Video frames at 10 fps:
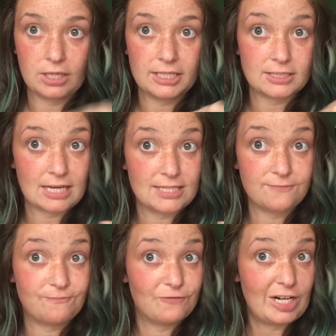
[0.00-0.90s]
Like, this guy's
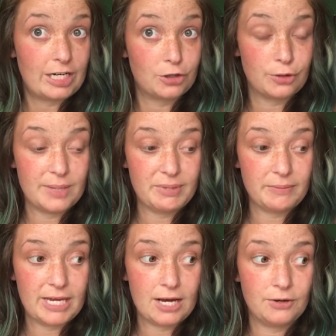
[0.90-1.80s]
freaking creeping
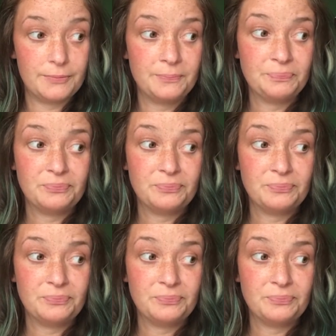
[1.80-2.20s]
me out.